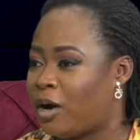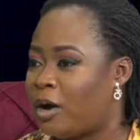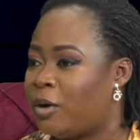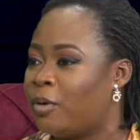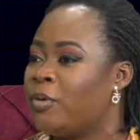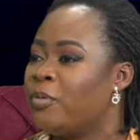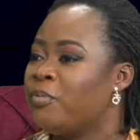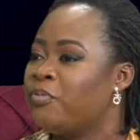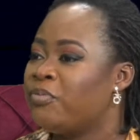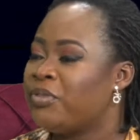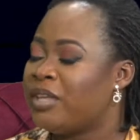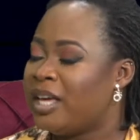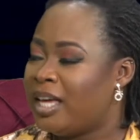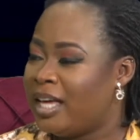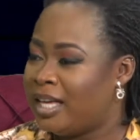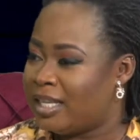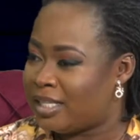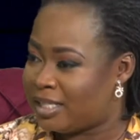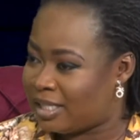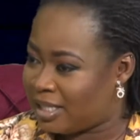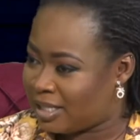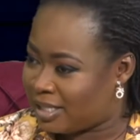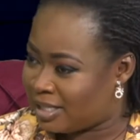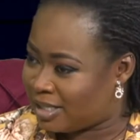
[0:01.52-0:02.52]
kwaw
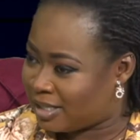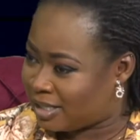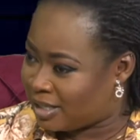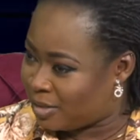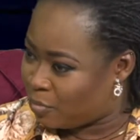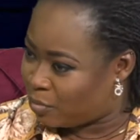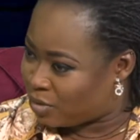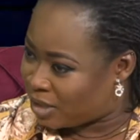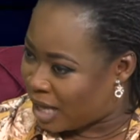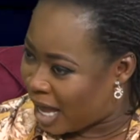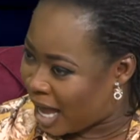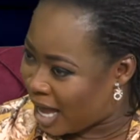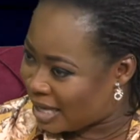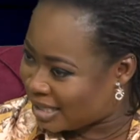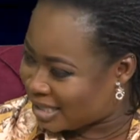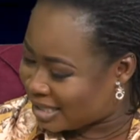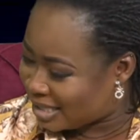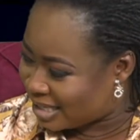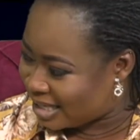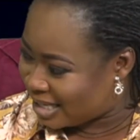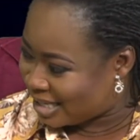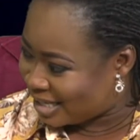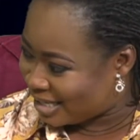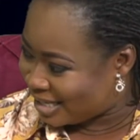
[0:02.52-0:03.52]
is the saa
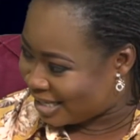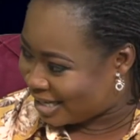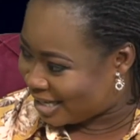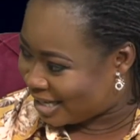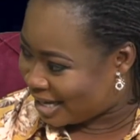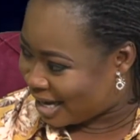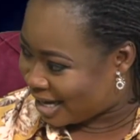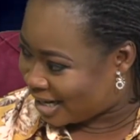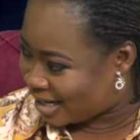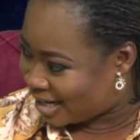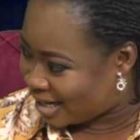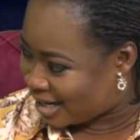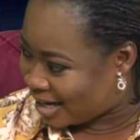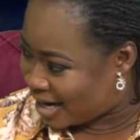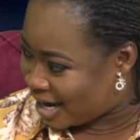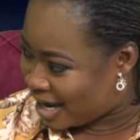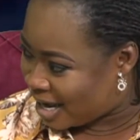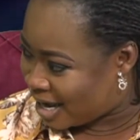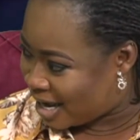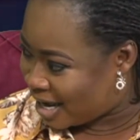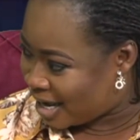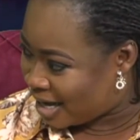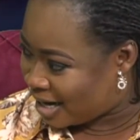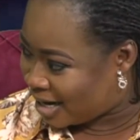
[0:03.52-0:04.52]
singing
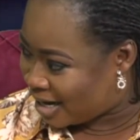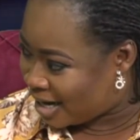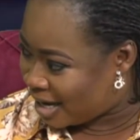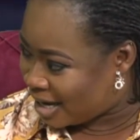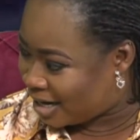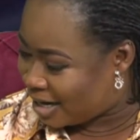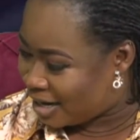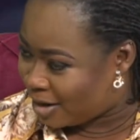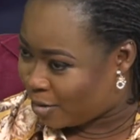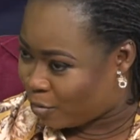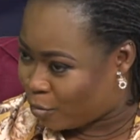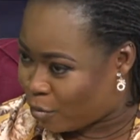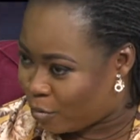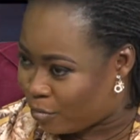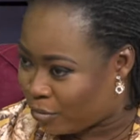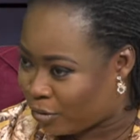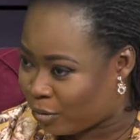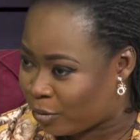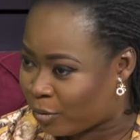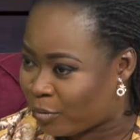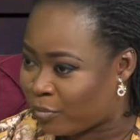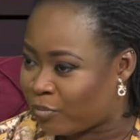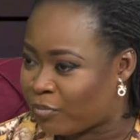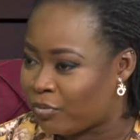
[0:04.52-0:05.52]
kakra na ne
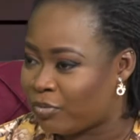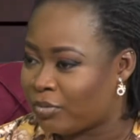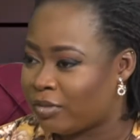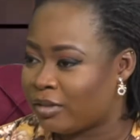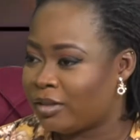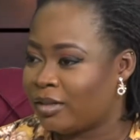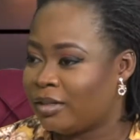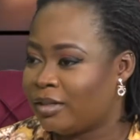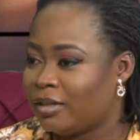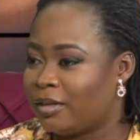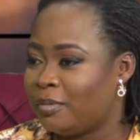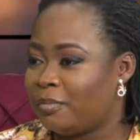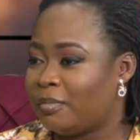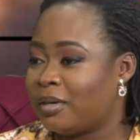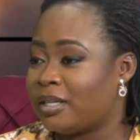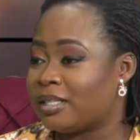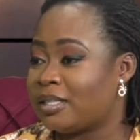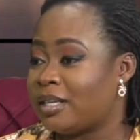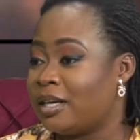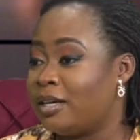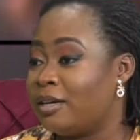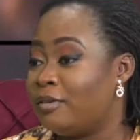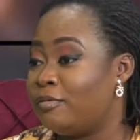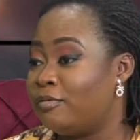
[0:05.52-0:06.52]
woman no
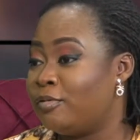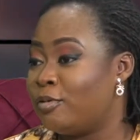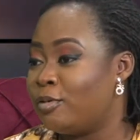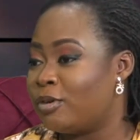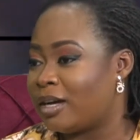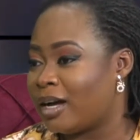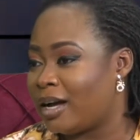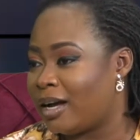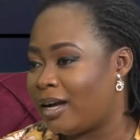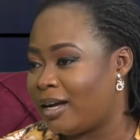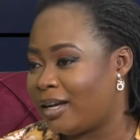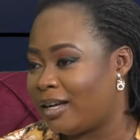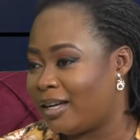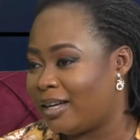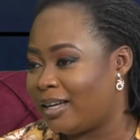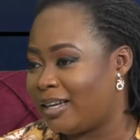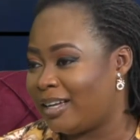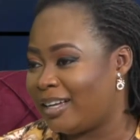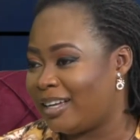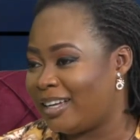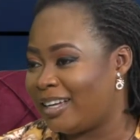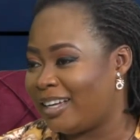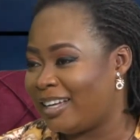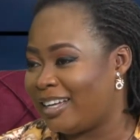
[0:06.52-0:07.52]
must
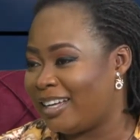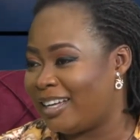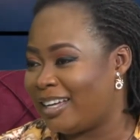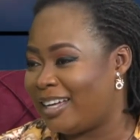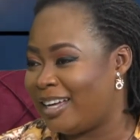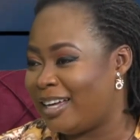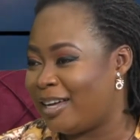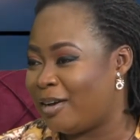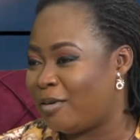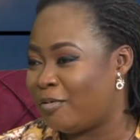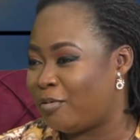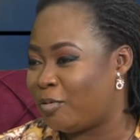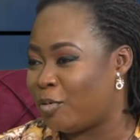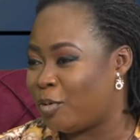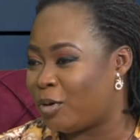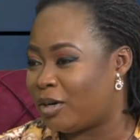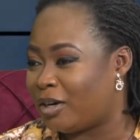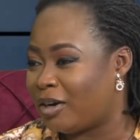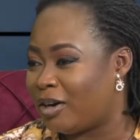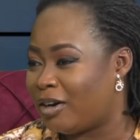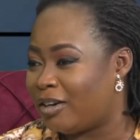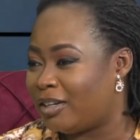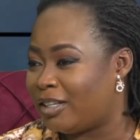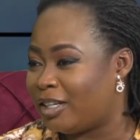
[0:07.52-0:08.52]
mm-hmm. say
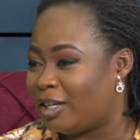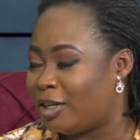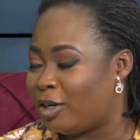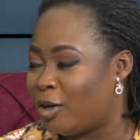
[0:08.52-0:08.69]
a you